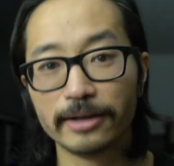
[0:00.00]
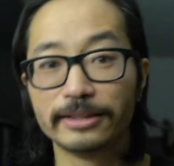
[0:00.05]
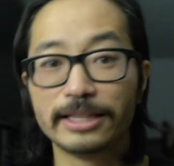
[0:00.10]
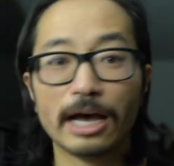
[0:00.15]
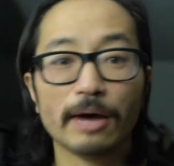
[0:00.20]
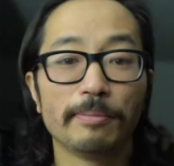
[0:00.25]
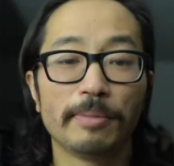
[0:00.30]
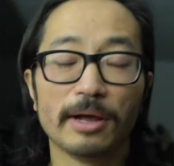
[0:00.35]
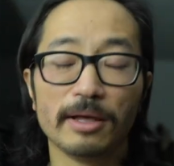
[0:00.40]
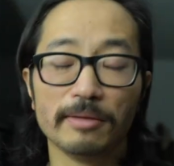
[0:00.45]

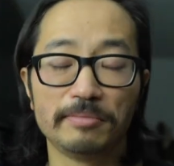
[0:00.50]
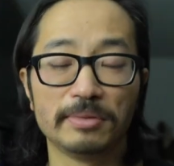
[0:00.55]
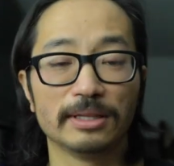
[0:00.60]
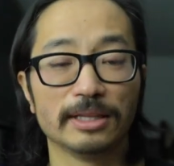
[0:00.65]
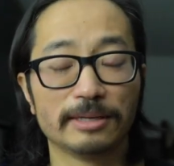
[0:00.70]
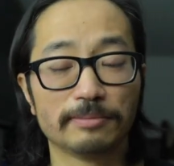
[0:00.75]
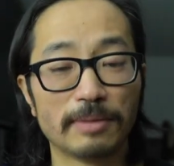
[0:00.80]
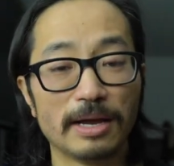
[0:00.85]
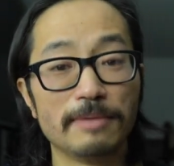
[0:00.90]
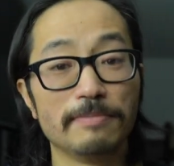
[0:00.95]
That would probably be
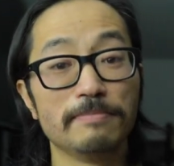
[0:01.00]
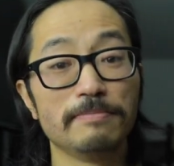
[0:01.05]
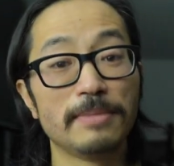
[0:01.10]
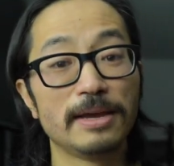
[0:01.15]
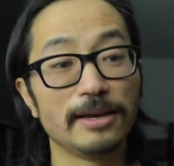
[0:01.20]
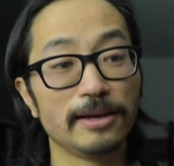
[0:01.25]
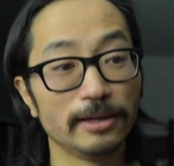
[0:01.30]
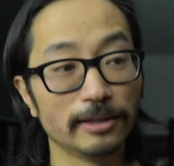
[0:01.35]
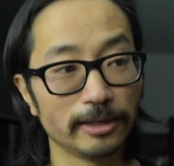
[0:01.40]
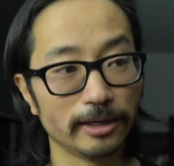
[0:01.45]
like my
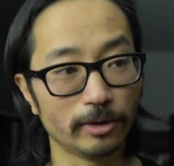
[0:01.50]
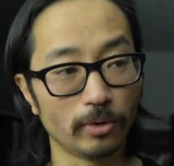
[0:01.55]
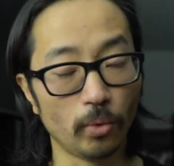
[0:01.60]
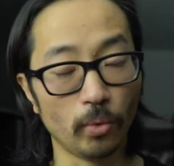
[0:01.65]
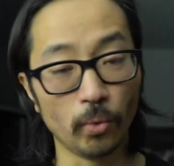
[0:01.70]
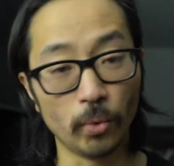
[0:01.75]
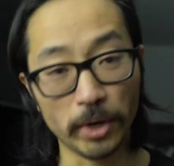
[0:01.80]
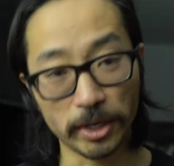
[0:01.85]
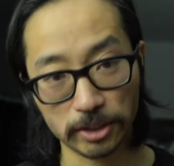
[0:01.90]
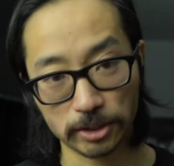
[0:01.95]
main like
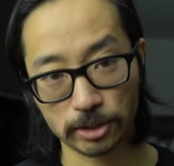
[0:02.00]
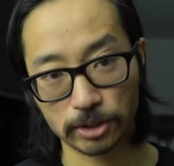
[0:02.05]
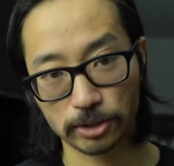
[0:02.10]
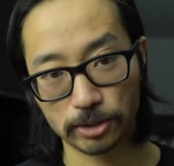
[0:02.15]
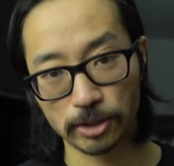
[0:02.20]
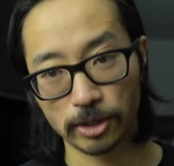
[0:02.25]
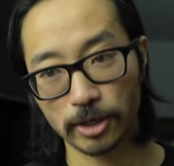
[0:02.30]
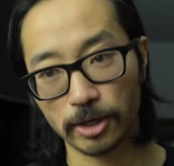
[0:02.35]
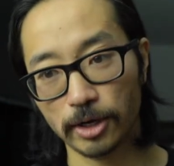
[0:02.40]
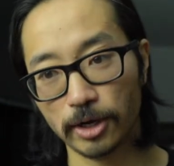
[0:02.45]

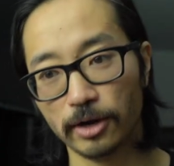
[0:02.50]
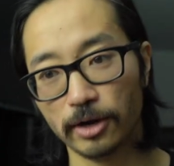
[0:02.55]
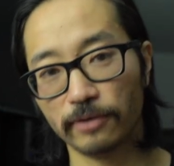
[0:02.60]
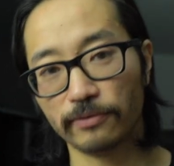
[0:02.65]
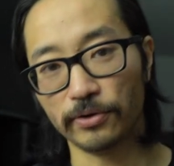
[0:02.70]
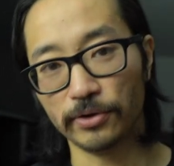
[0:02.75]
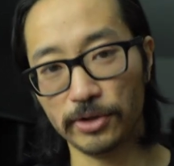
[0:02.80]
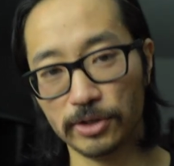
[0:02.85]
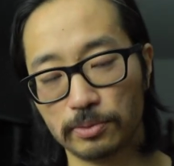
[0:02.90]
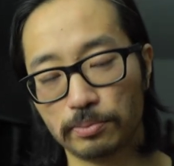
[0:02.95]
wish
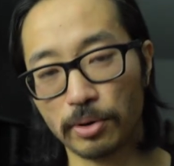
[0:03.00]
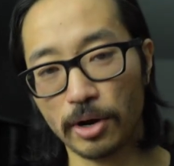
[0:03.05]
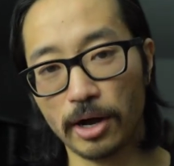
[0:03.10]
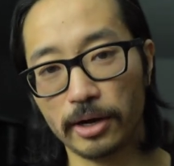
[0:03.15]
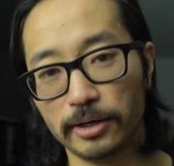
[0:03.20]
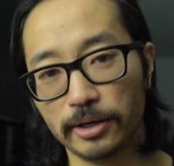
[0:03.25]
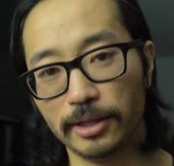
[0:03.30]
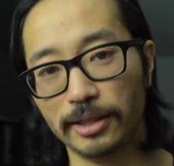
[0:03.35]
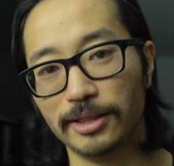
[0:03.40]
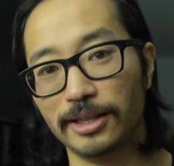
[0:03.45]
for this
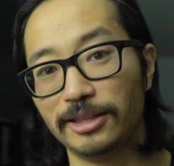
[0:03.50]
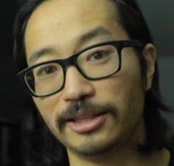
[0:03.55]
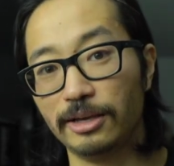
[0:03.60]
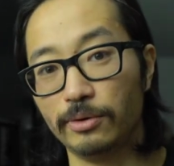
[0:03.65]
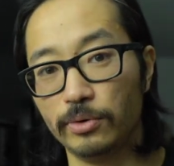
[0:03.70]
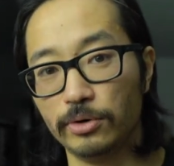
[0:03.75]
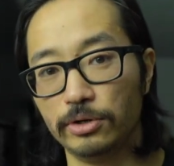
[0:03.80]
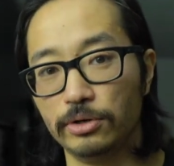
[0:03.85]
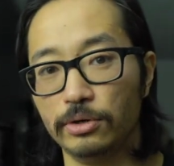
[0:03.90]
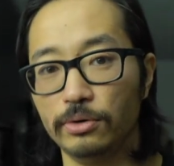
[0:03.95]
product that
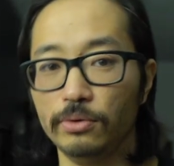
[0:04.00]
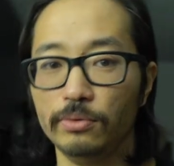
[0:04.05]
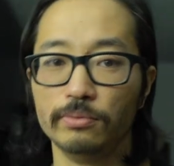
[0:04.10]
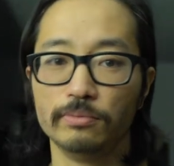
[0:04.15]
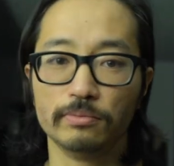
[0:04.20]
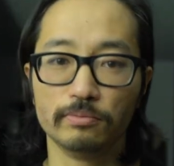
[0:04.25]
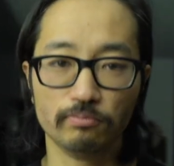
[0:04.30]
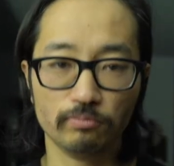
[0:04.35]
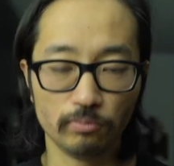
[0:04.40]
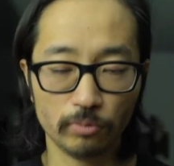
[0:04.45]
they would
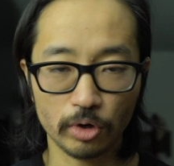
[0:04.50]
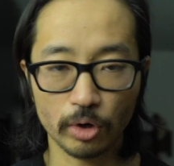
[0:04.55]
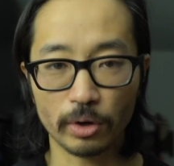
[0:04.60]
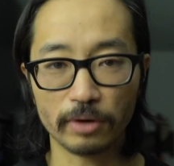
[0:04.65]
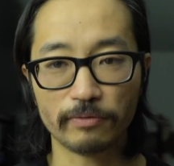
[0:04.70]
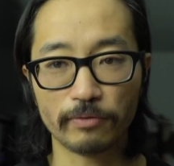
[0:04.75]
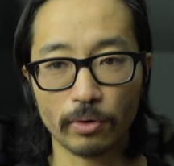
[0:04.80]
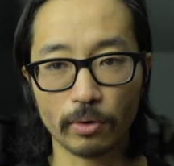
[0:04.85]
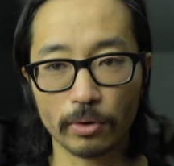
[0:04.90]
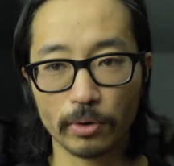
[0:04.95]
do
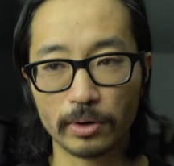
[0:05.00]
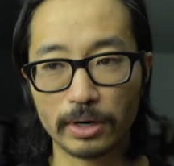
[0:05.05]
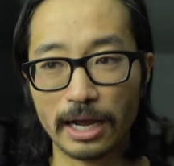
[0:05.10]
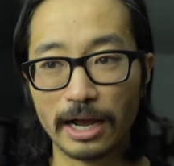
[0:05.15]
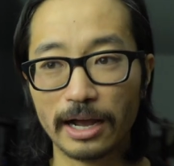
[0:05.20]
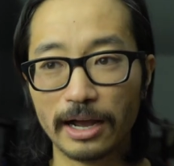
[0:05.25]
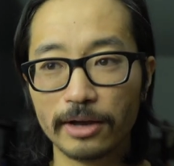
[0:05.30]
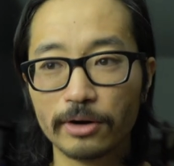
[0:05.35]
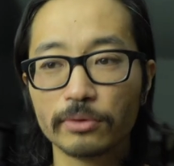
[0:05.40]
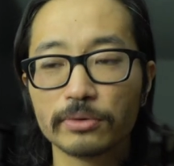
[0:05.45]
going
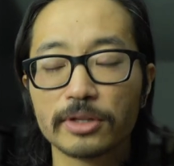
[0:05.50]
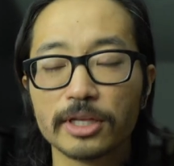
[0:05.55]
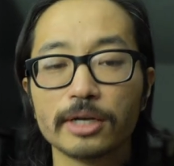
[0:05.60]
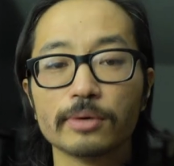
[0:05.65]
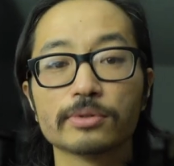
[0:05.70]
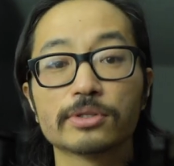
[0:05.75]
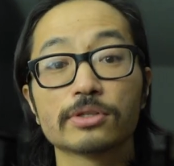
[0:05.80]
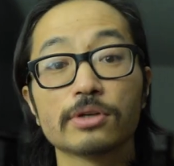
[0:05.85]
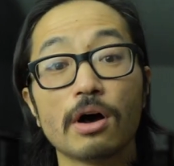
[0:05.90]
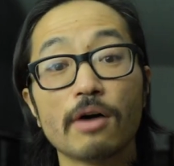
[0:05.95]
forward. I don't think
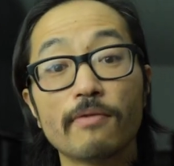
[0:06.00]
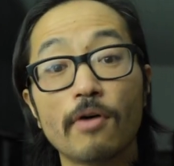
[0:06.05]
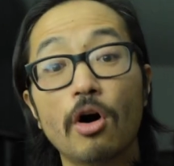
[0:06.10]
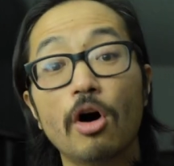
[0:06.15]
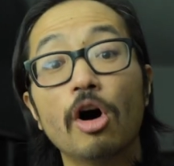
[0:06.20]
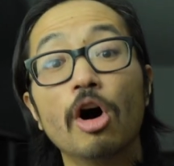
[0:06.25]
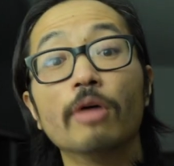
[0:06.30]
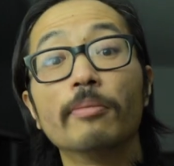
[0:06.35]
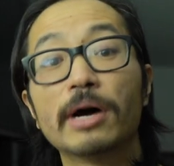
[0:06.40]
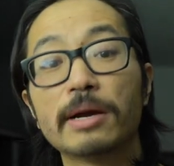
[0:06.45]
it would solve
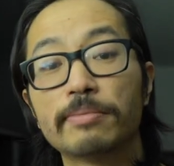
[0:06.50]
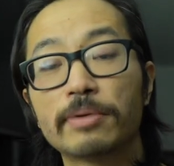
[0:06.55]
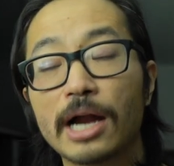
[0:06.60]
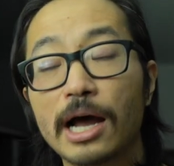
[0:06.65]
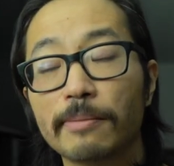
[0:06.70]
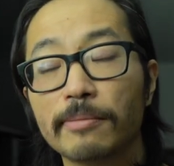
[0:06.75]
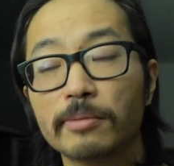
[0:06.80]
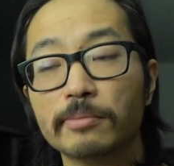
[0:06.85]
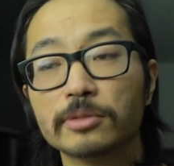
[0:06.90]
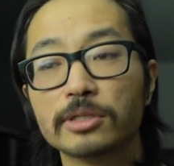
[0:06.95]
all my
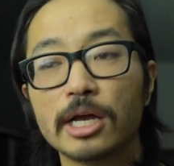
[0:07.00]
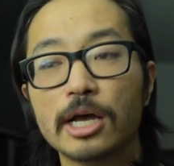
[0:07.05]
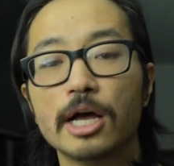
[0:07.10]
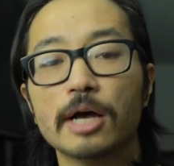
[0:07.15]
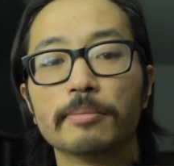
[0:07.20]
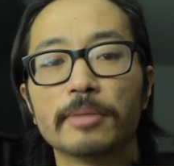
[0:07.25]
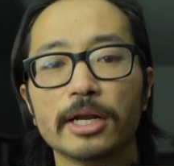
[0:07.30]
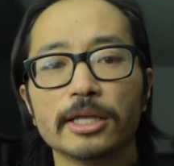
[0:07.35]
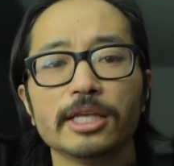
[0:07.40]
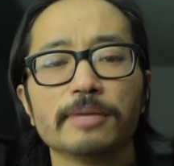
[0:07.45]
problems,
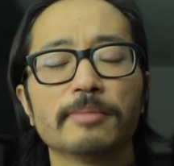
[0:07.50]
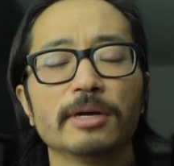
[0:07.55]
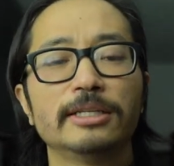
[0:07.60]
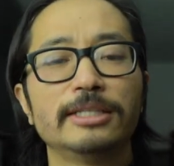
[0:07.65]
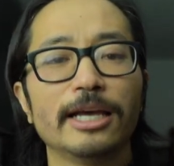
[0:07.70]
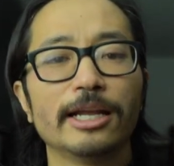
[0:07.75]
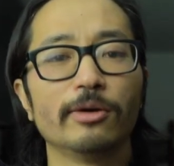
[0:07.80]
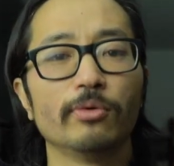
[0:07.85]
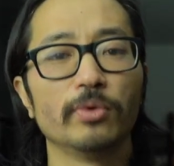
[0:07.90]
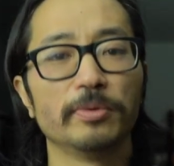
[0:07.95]
but I think my
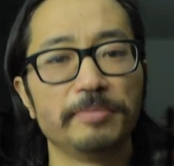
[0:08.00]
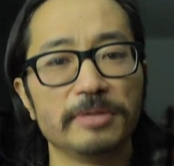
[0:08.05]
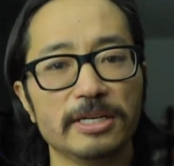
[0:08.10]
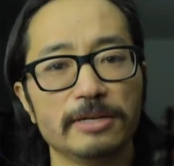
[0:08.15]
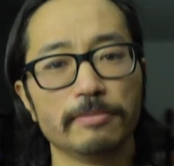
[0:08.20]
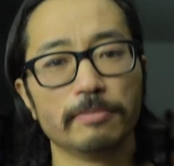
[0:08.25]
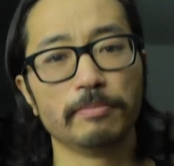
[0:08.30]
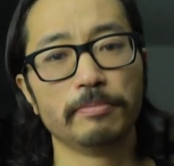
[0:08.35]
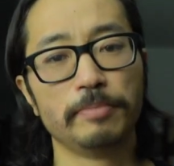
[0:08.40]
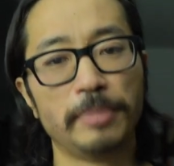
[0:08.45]
data would
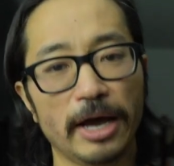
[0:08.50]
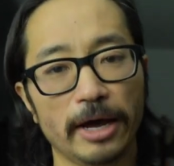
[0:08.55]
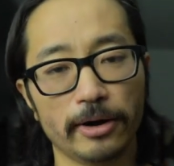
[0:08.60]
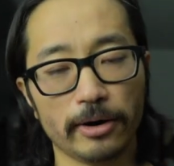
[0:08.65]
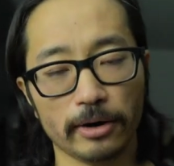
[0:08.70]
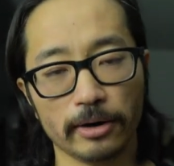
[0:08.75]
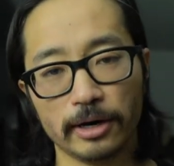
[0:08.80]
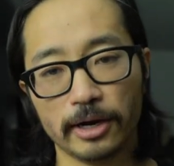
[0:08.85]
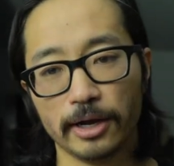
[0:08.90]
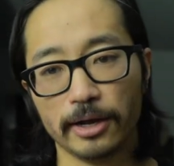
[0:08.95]
be
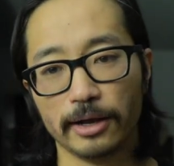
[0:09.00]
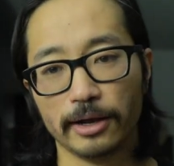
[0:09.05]
better.